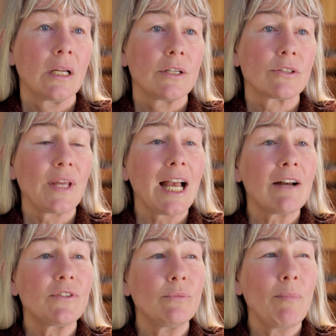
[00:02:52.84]
So they
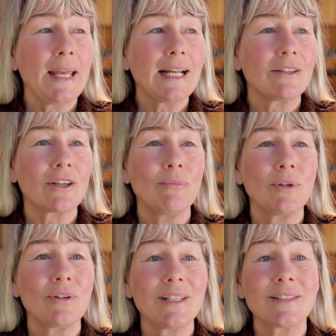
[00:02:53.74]
have to make the
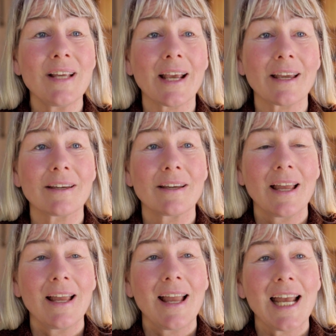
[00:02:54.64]
community sick.
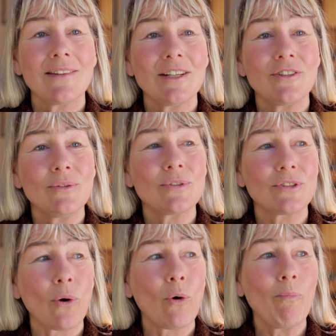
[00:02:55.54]
And they do
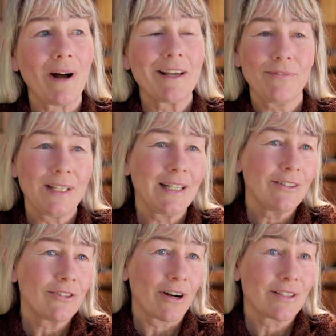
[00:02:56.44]
so by
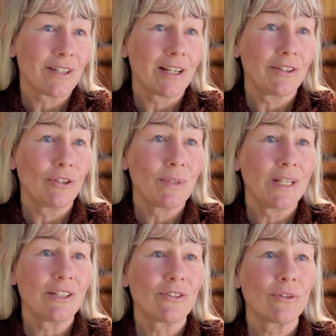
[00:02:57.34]
feeding the dark side of human
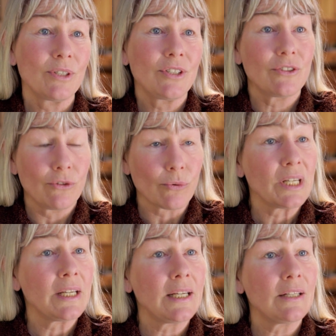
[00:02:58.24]
nature, which is
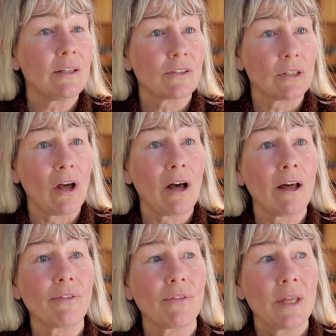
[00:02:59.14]
greed,
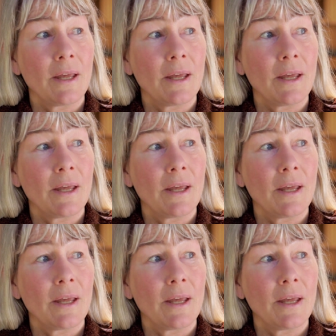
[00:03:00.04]
sloth,